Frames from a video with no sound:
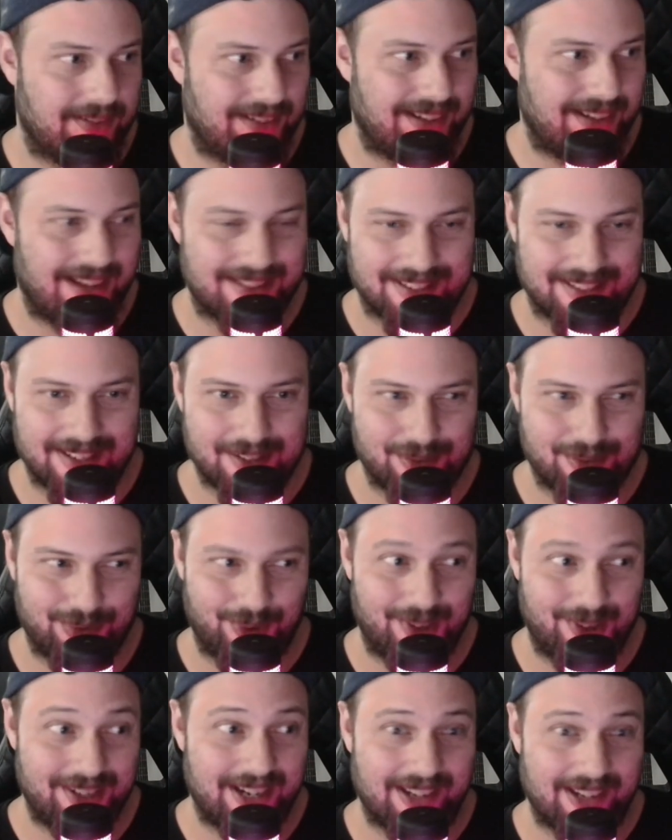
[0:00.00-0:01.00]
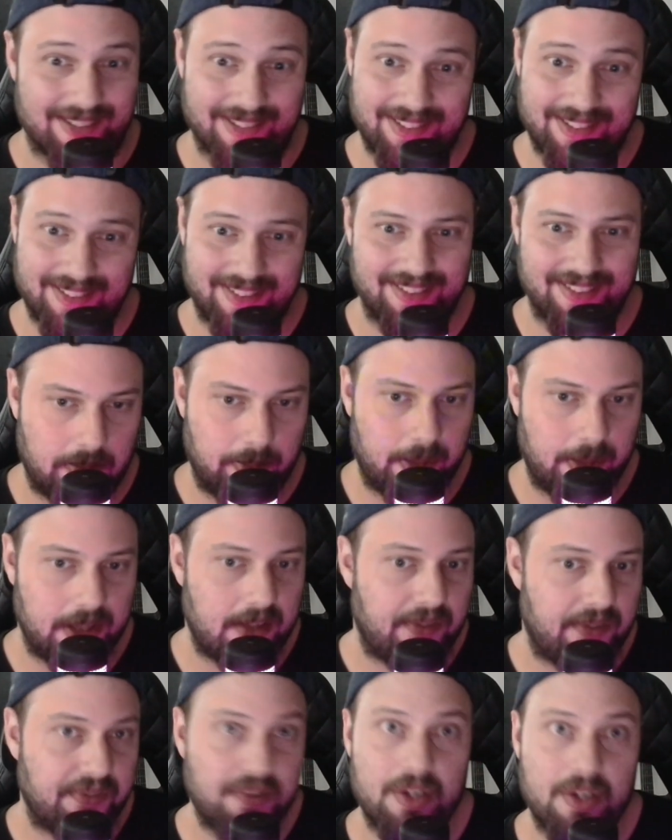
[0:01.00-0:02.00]
at least for now. But
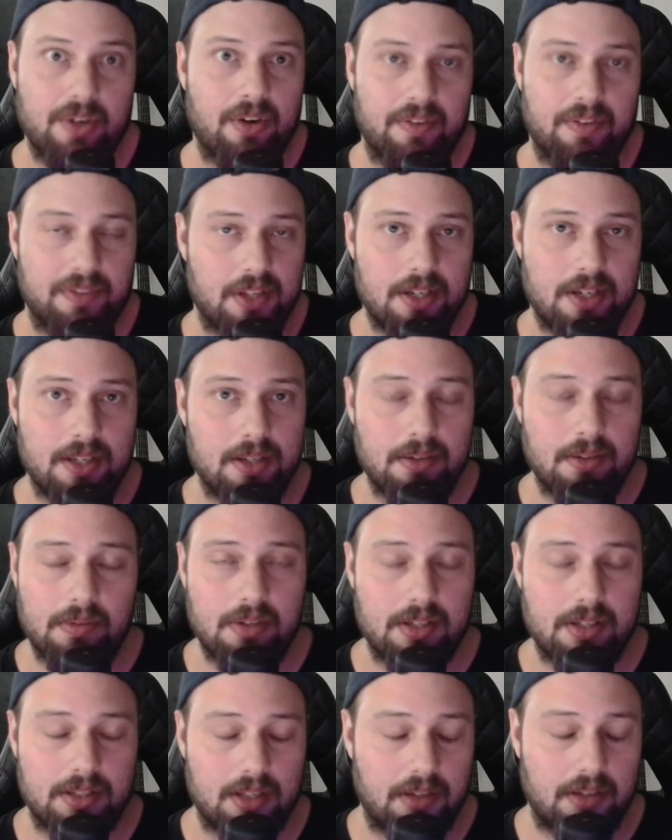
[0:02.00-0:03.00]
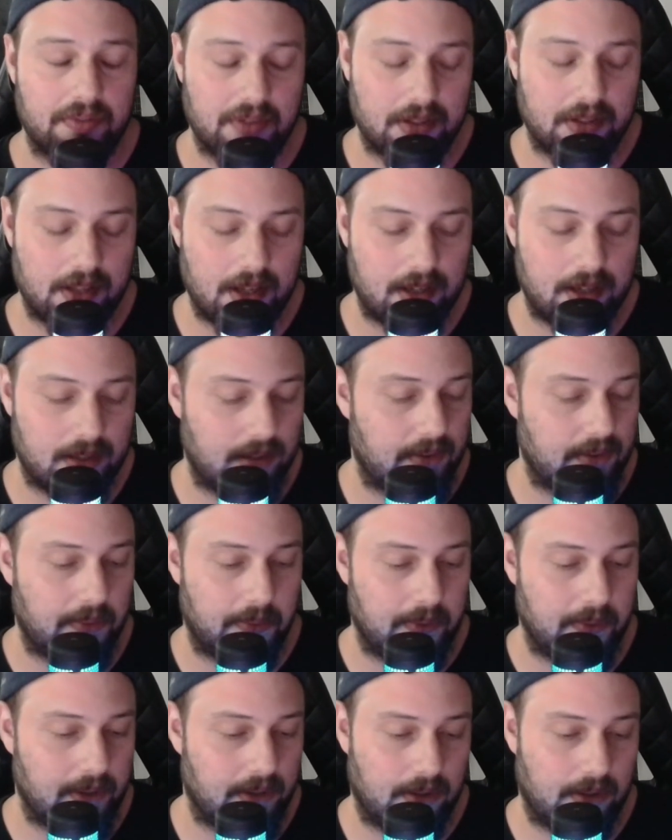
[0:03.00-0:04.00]
the fear of the new is something that
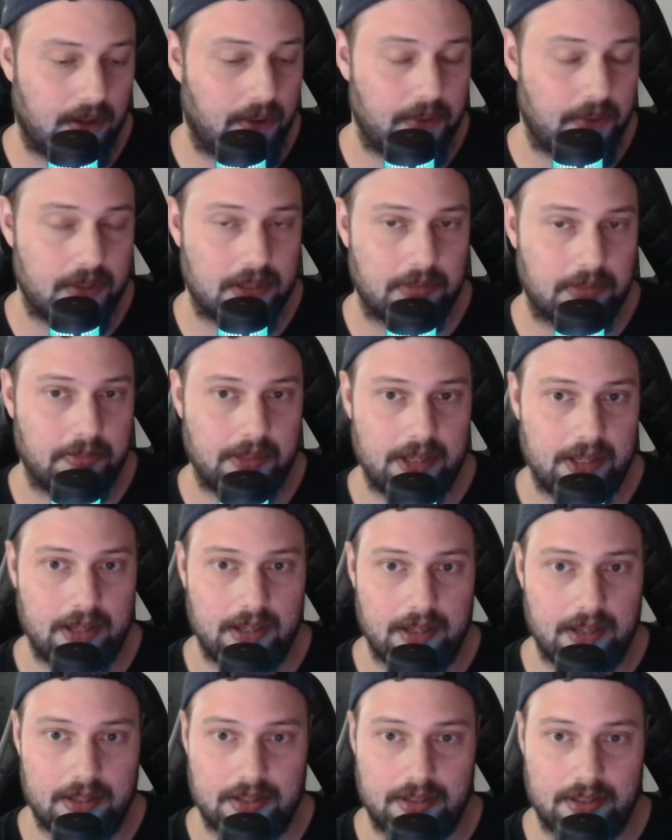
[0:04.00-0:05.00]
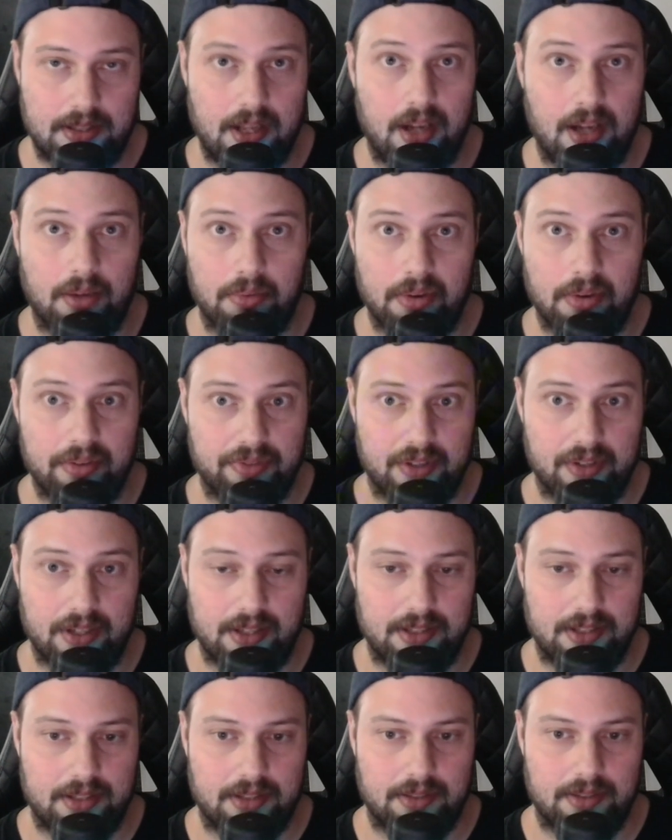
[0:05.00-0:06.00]
will always be stuck with
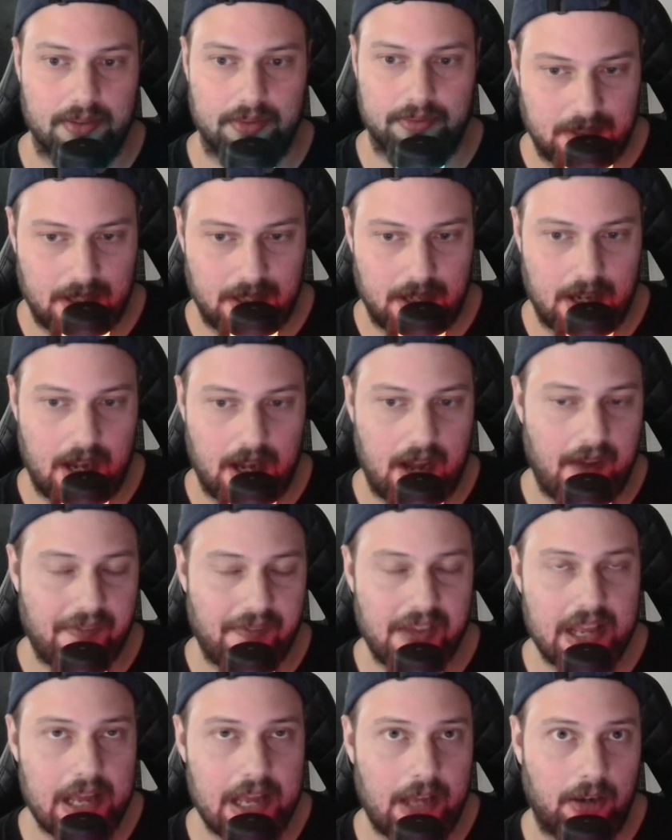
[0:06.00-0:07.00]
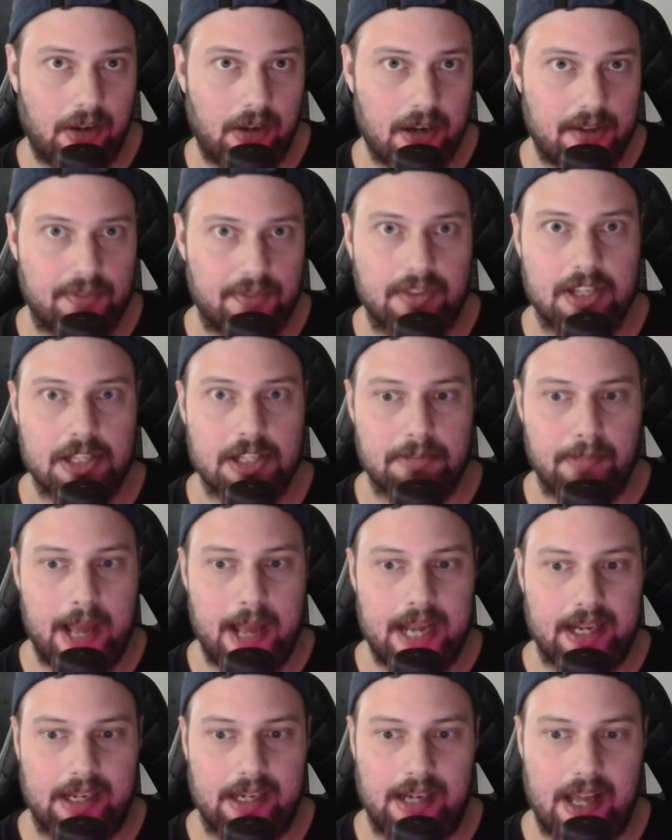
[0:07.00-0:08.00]
us. I think a lot of this
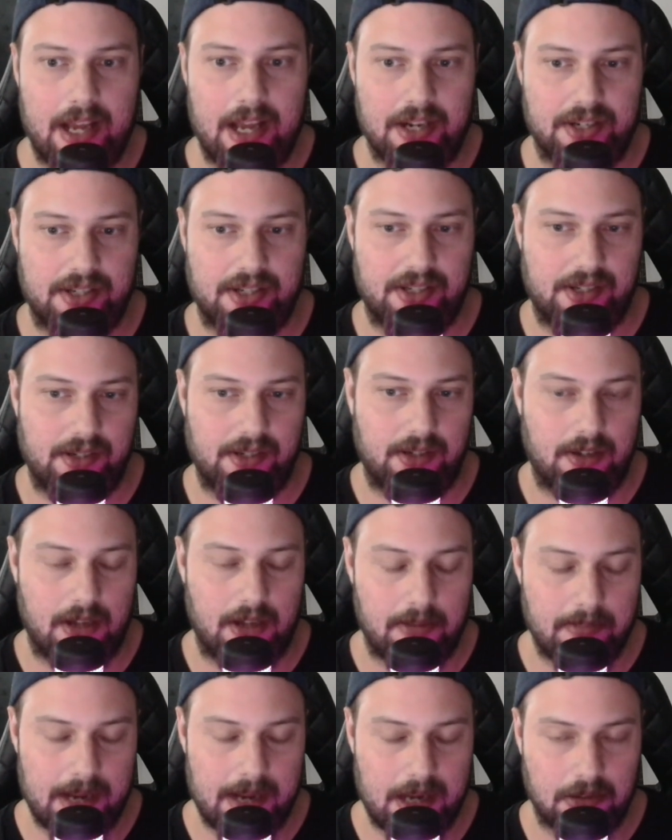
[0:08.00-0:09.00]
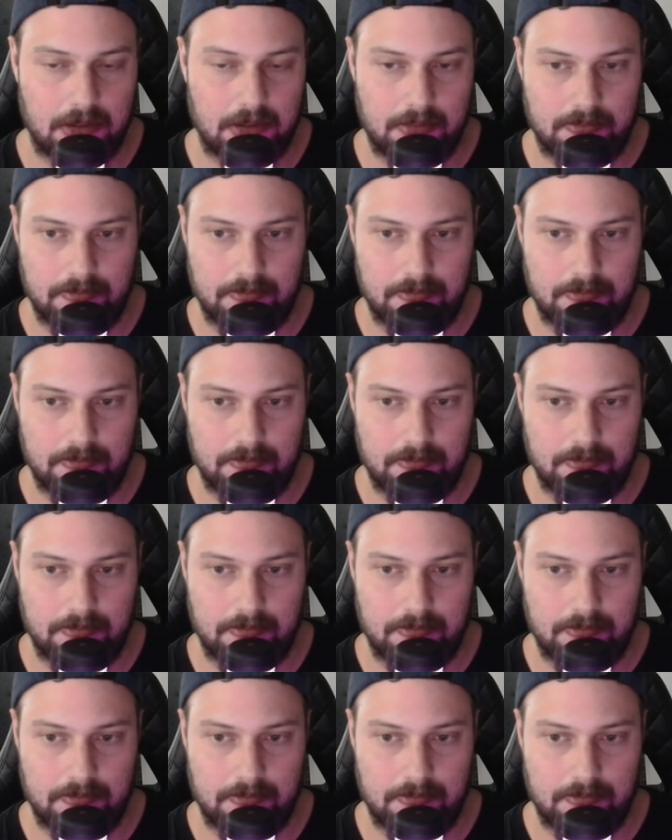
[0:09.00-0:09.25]
backlash about